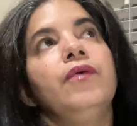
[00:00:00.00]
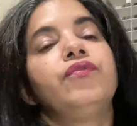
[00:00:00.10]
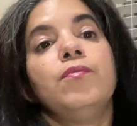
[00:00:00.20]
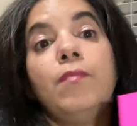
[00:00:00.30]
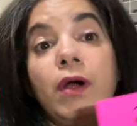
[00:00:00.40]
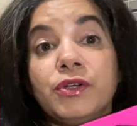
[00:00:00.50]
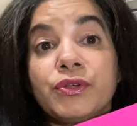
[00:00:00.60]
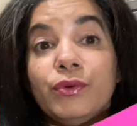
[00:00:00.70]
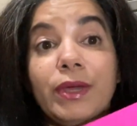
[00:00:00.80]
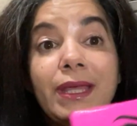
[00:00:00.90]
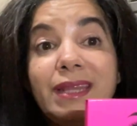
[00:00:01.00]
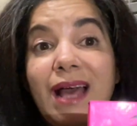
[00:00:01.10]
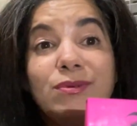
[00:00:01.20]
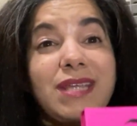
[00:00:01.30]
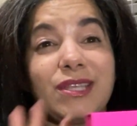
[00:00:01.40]
Marshall, and
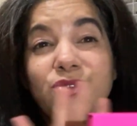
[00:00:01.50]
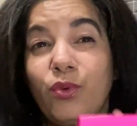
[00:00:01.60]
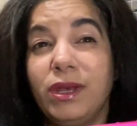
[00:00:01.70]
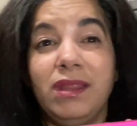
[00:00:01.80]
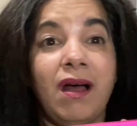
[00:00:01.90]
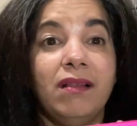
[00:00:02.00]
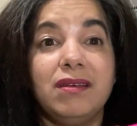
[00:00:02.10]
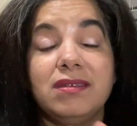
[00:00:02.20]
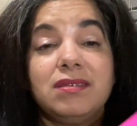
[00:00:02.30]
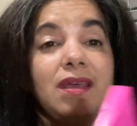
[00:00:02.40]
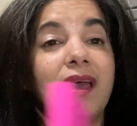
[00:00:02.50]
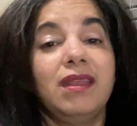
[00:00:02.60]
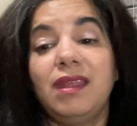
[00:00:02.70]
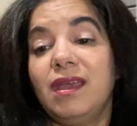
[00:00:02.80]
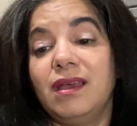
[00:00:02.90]
that was like $20. And I
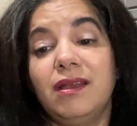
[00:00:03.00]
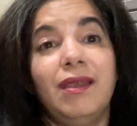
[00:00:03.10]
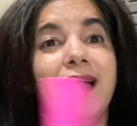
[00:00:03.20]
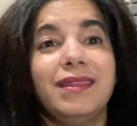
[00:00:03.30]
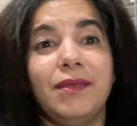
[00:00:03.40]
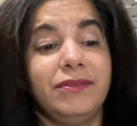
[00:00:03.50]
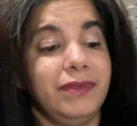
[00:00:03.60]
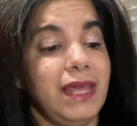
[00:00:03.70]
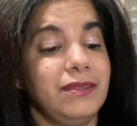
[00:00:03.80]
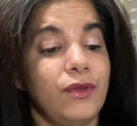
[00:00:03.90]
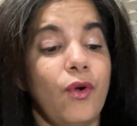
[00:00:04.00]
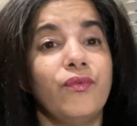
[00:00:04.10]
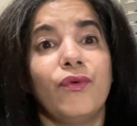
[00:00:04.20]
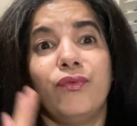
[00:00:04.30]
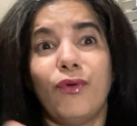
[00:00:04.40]
think online they go
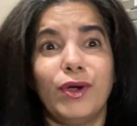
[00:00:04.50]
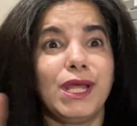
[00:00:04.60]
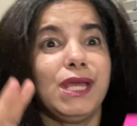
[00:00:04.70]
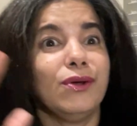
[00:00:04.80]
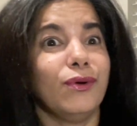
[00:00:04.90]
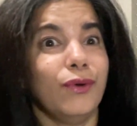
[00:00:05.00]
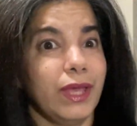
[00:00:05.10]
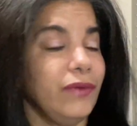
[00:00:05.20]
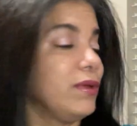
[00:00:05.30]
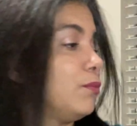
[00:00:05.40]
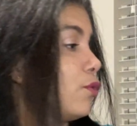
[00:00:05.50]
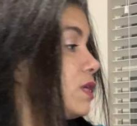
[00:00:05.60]
for 40 or even more